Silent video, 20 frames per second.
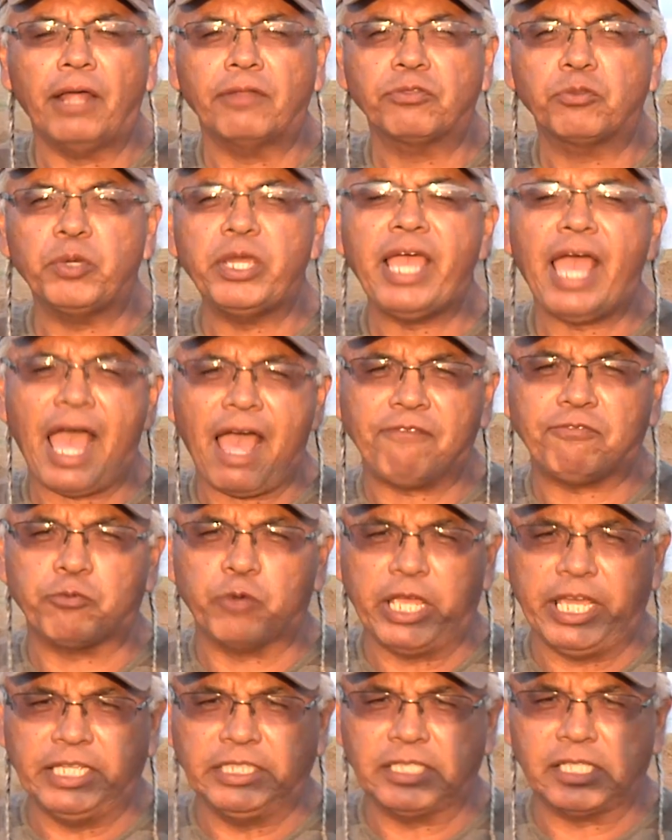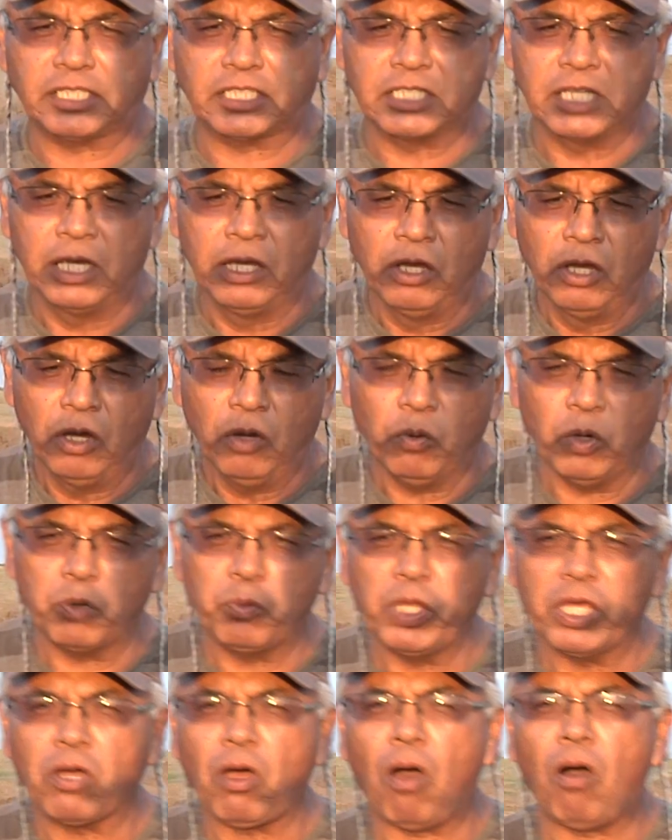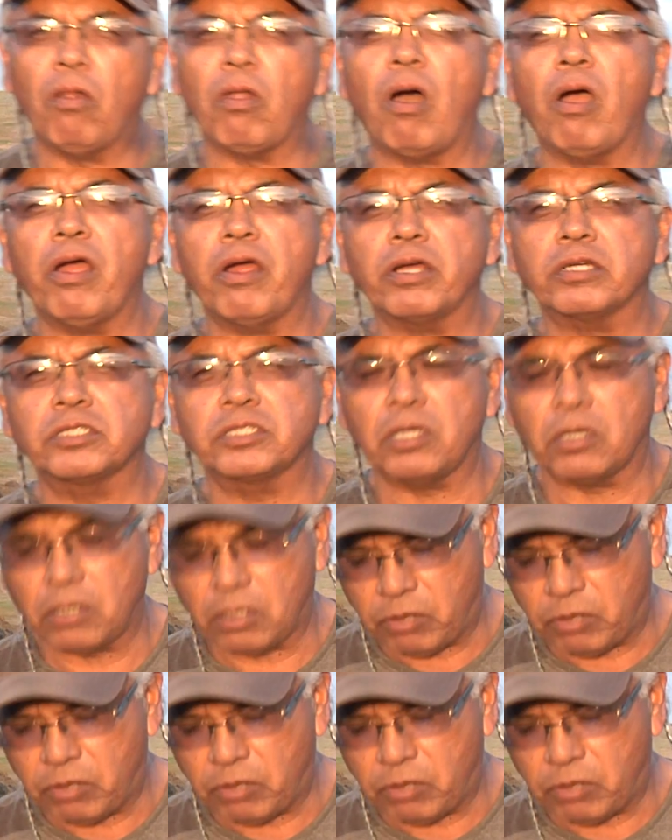3 half rings, what we call arcs or